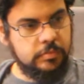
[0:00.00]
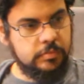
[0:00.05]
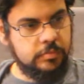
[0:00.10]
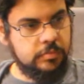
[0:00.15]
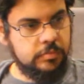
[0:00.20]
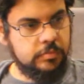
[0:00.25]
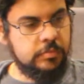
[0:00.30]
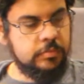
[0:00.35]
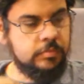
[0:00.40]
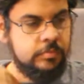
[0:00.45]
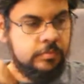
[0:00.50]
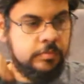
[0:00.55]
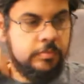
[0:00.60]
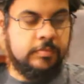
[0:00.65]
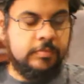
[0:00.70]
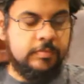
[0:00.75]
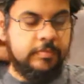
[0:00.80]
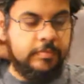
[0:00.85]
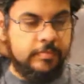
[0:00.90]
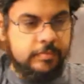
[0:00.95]

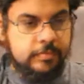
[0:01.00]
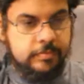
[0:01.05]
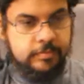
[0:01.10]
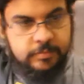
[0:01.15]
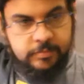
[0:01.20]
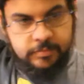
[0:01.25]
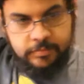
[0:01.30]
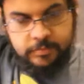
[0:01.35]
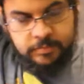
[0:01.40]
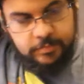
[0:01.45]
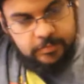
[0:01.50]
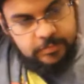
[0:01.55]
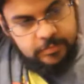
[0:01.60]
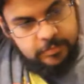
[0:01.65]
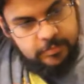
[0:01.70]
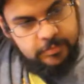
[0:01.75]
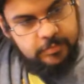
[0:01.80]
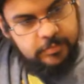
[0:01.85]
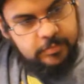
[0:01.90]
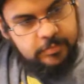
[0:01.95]

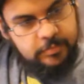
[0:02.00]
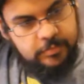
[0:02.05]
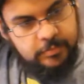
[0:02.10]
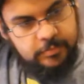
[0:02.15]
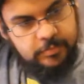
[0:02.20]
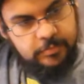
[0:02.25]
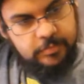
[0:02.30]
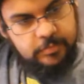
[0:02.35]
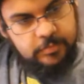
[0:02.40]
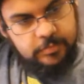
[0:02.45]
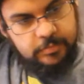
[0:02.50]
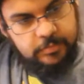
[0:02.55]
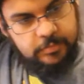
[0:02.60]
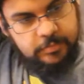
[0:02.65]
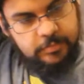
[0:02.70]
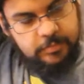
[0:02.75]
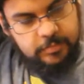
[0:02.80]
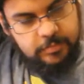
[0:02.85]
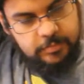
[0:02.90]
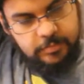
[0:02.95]

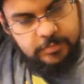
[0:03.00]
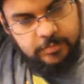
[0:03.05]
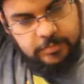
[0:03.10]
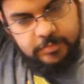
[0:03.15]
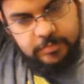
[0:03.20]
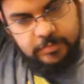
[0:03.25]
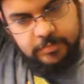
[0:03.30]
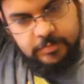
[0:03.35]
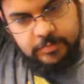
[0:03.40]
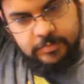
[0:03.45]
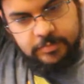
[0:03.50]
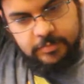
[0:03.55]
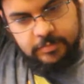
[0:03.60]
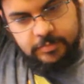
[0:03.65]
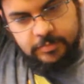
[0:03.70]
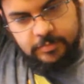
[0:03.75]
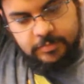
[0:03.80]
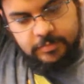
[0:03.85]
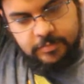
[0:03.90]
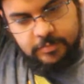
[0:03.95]

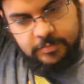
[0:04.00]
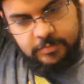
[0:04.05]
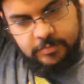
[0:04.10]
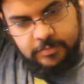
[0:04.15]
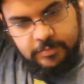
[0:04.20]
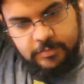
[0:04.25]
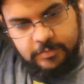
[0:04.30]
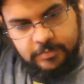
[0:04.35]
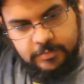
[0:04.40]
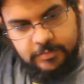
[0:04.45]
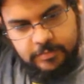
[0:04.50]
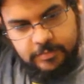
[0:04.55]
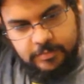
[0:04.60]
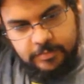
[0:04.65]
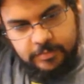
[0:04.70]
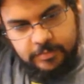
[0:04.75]
The person shown says nothing.